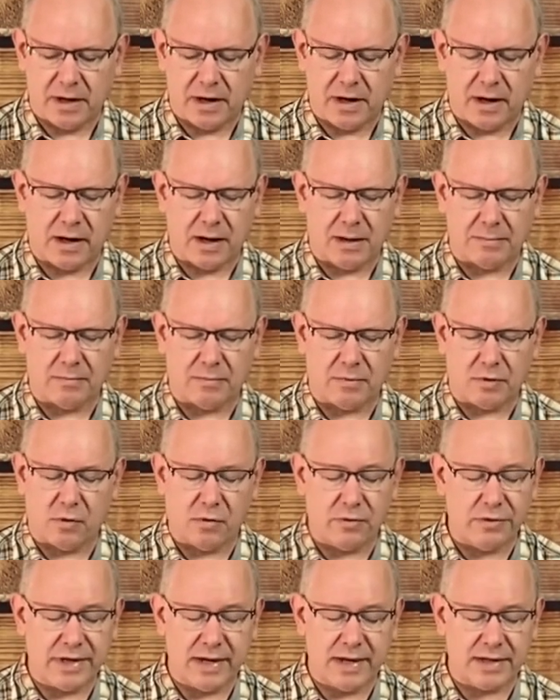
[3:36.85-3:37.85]

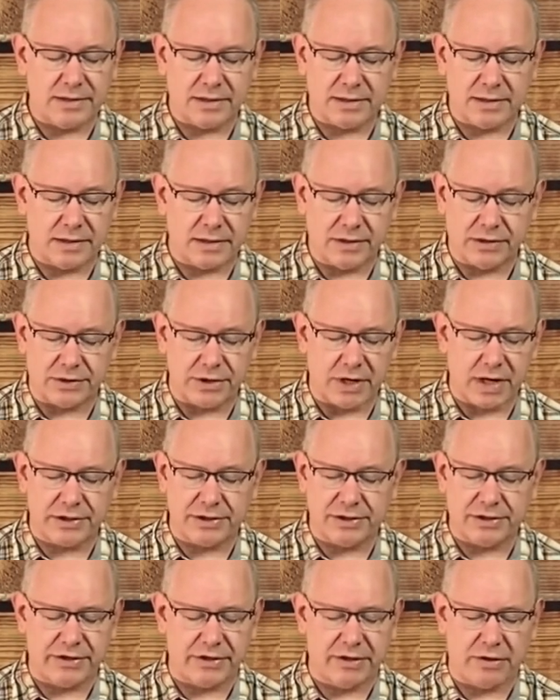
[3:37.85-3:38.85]
only as a
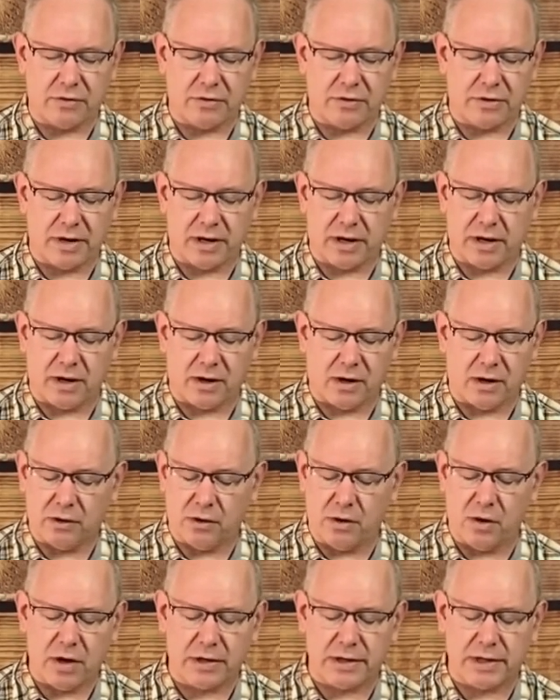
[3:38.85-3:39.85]
suggestion or a
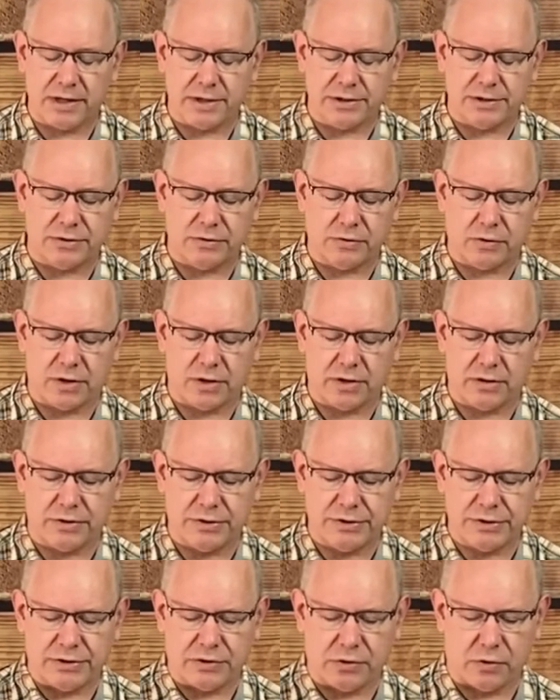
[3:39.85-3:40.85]
long historical
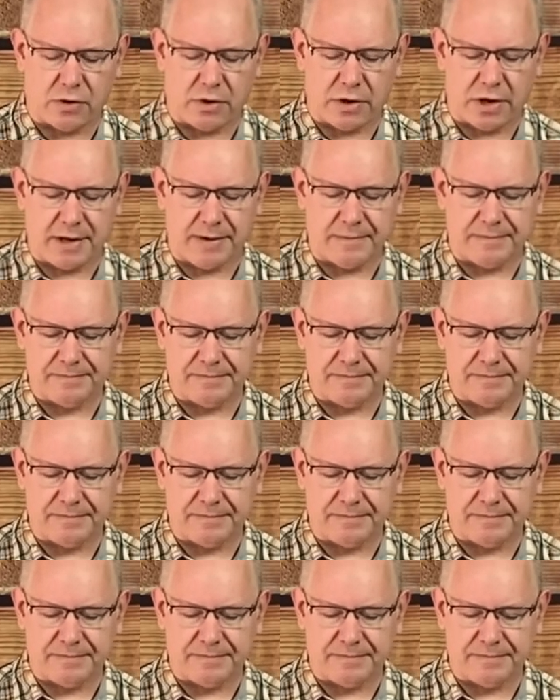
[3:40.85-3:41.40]
story,